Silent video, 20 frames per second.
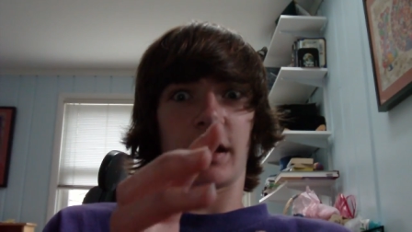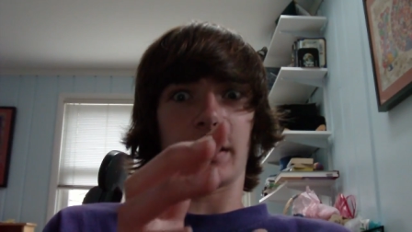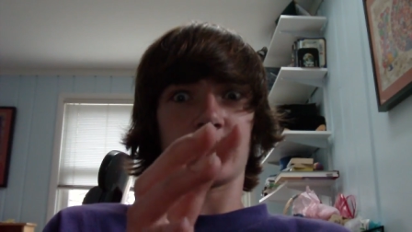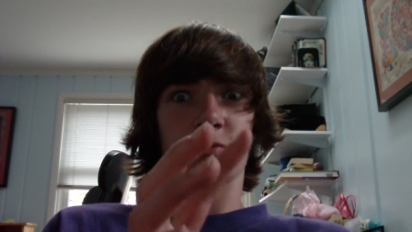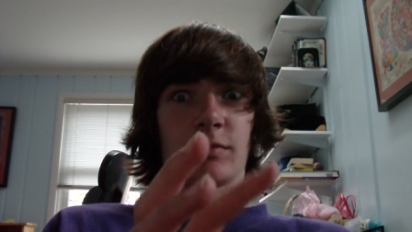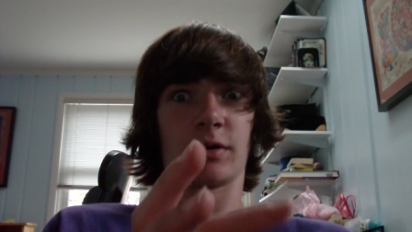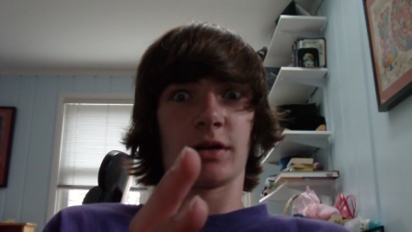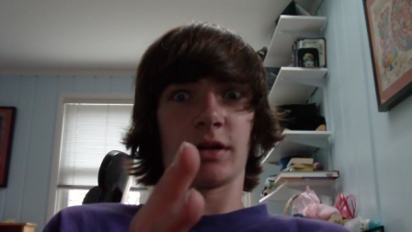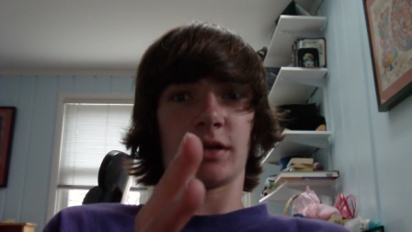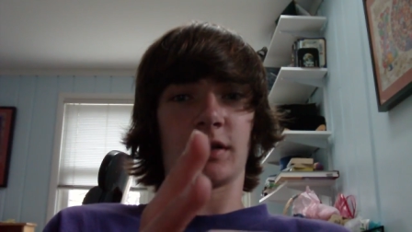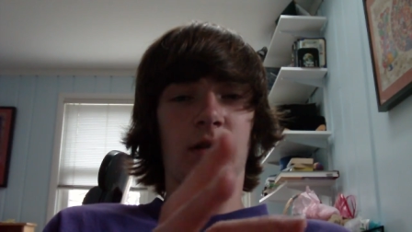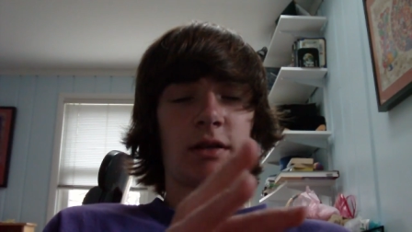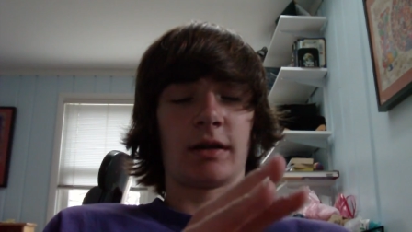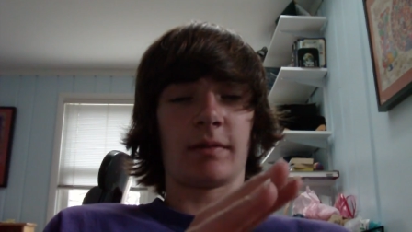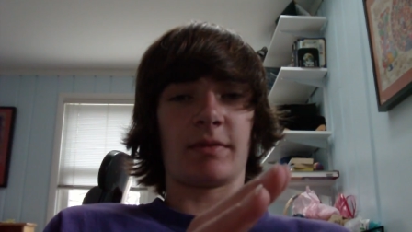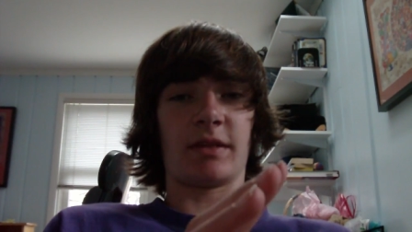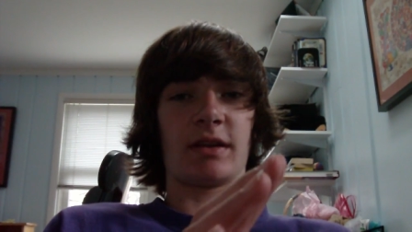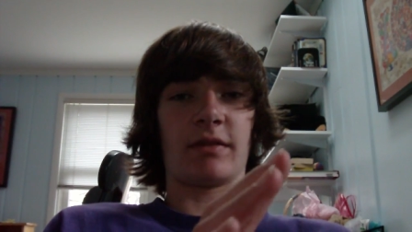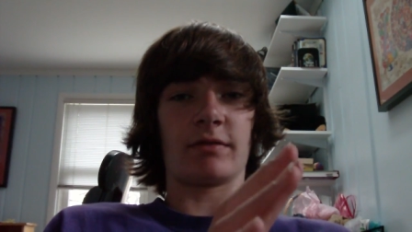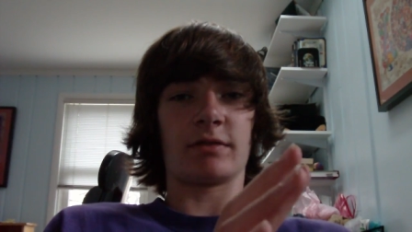I just want to clear
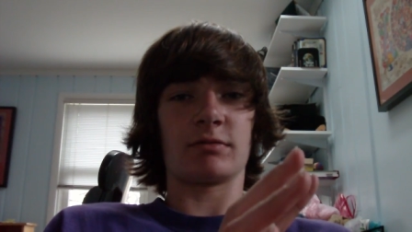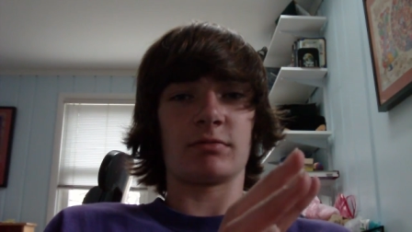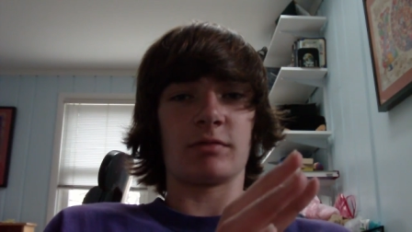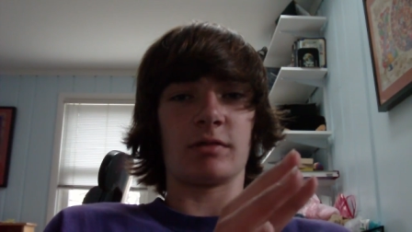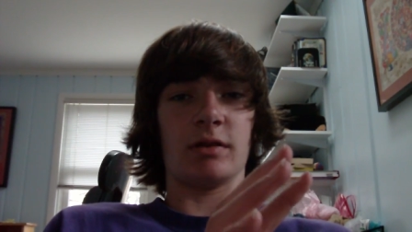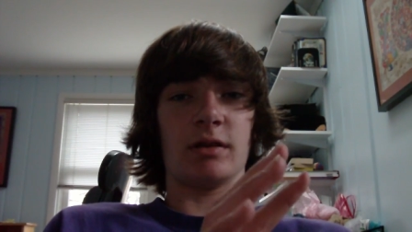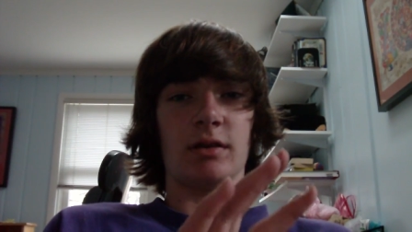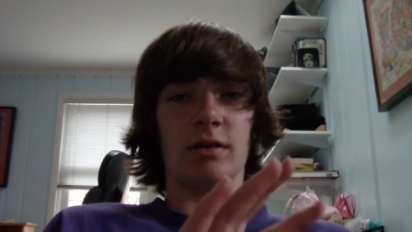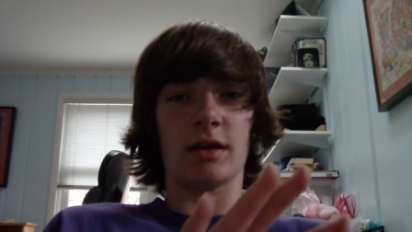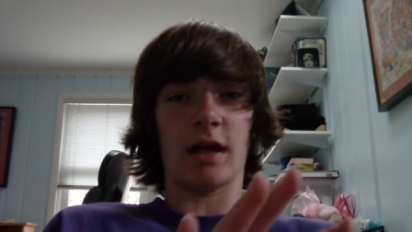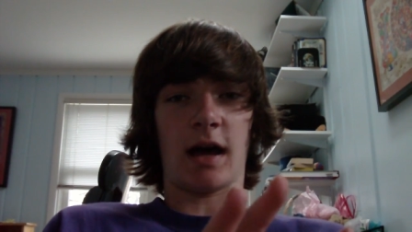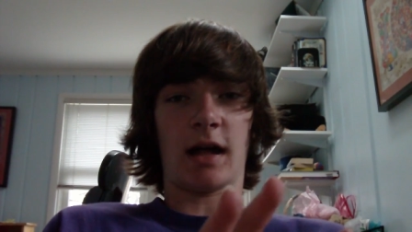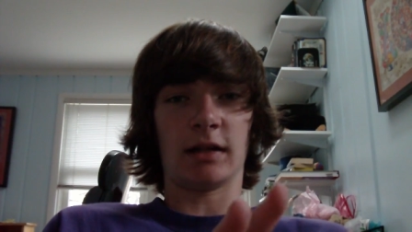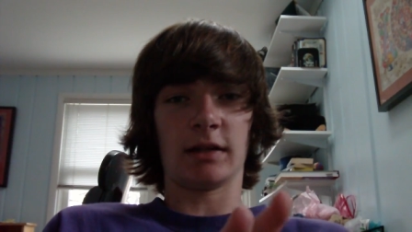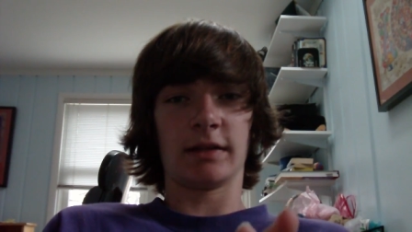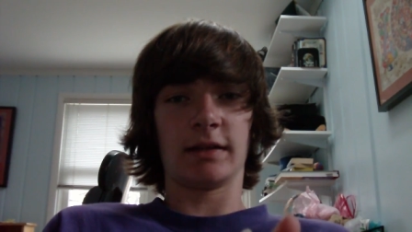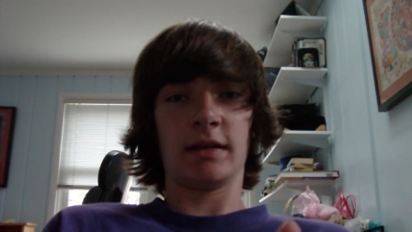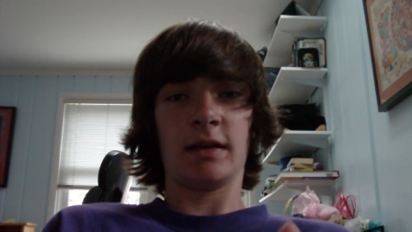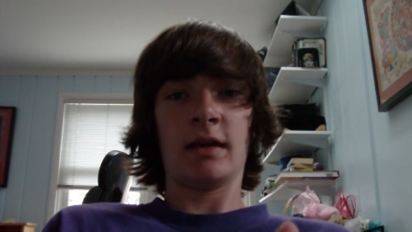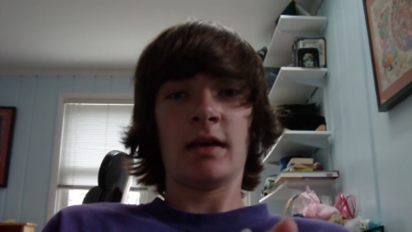up the difference between
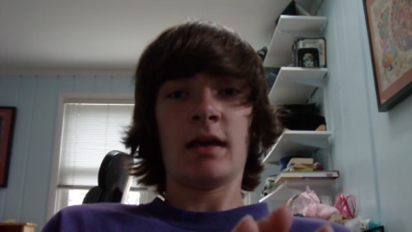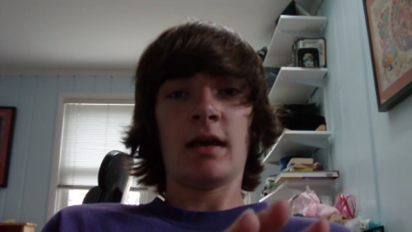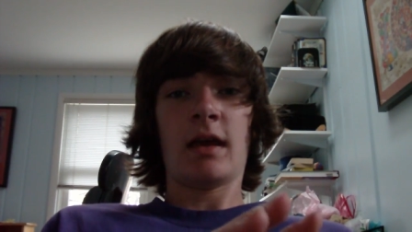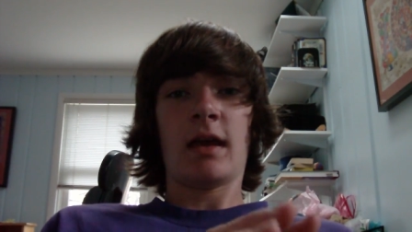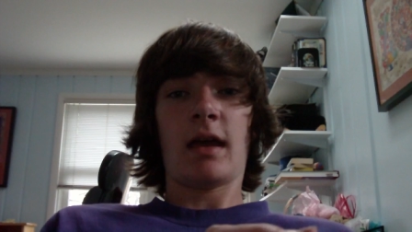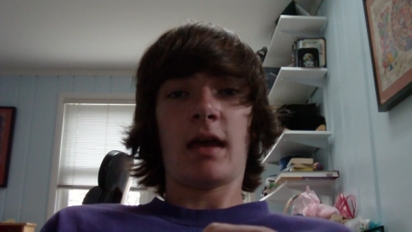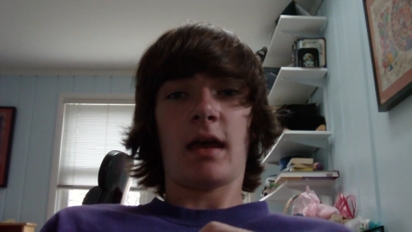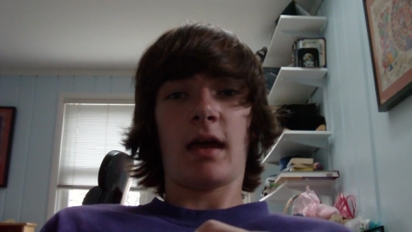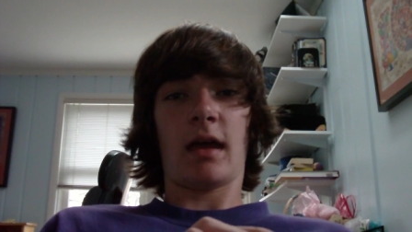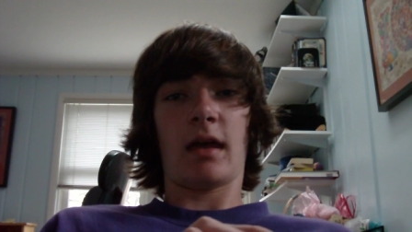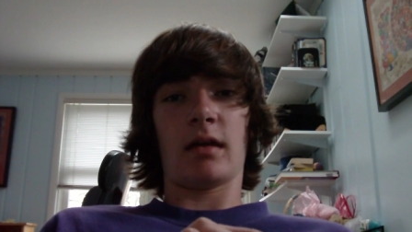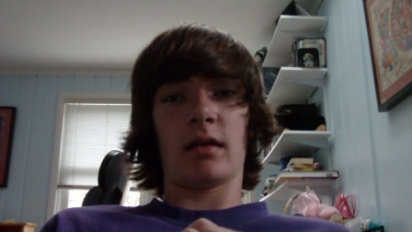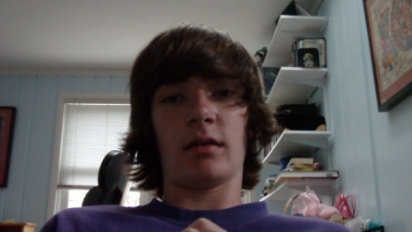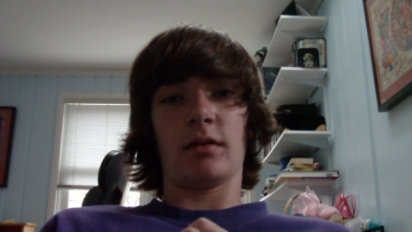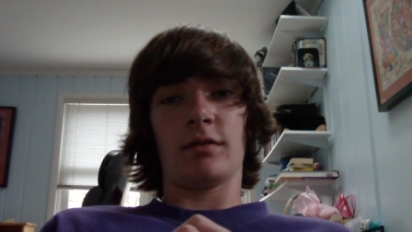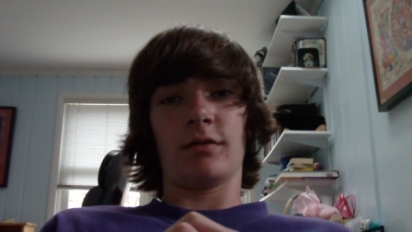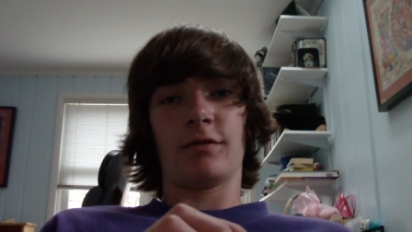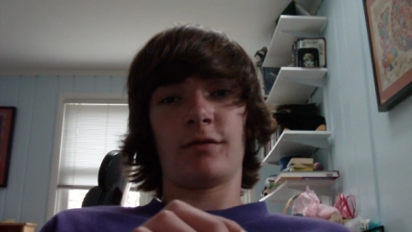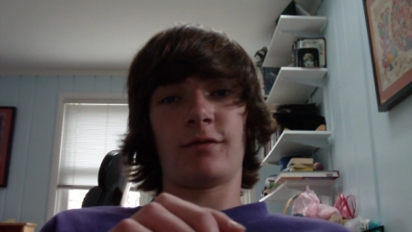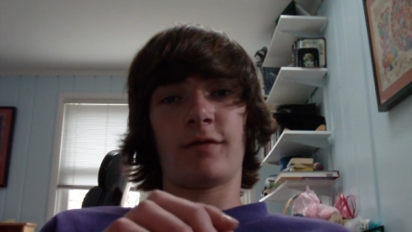nollie
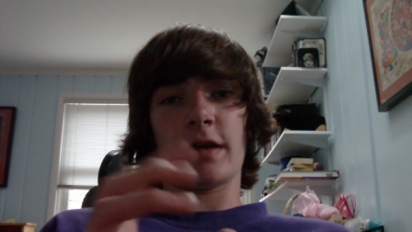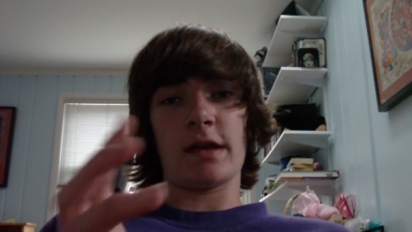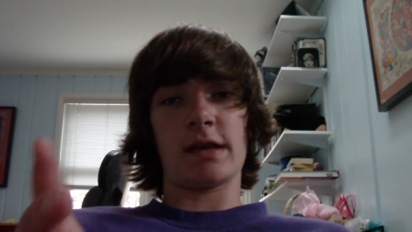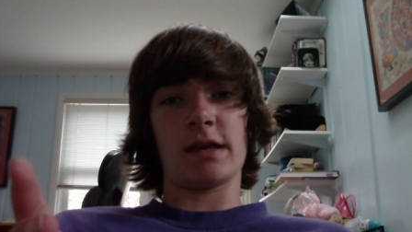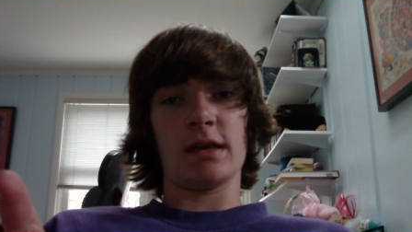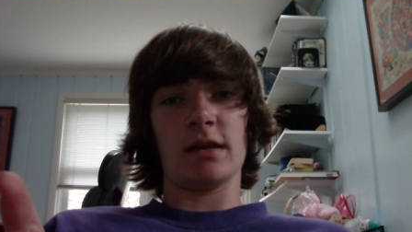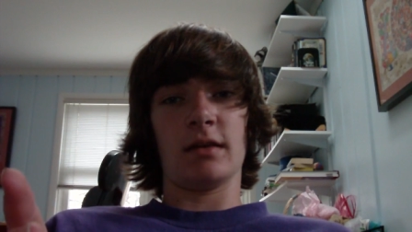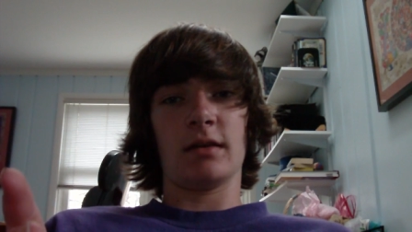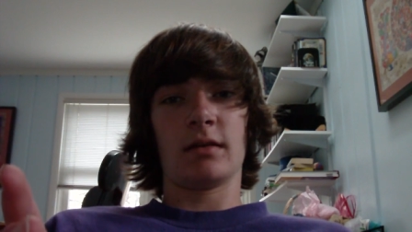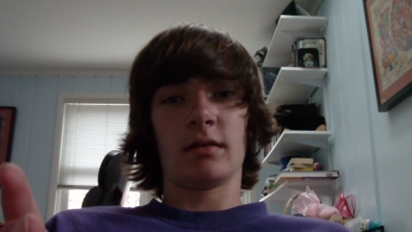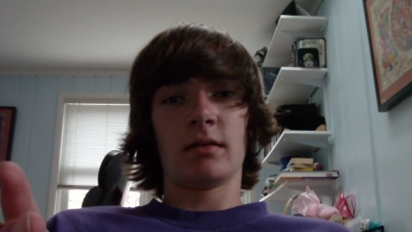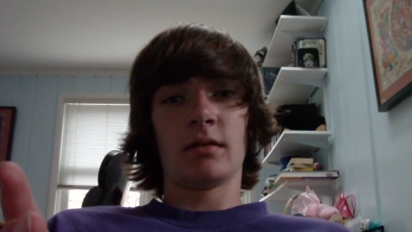and fakie.